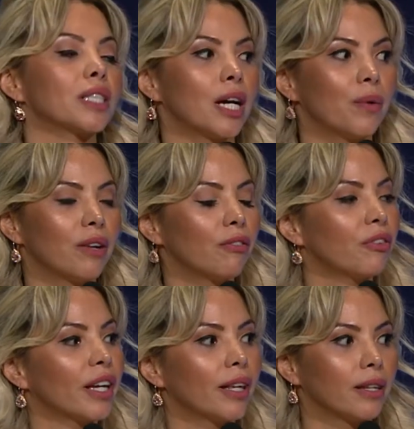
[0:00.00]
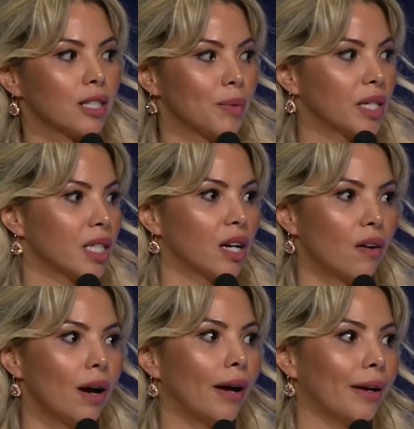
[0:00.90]
and I will never forget this because I
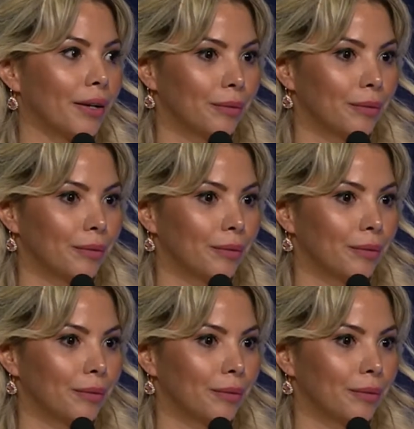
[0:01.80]
cried.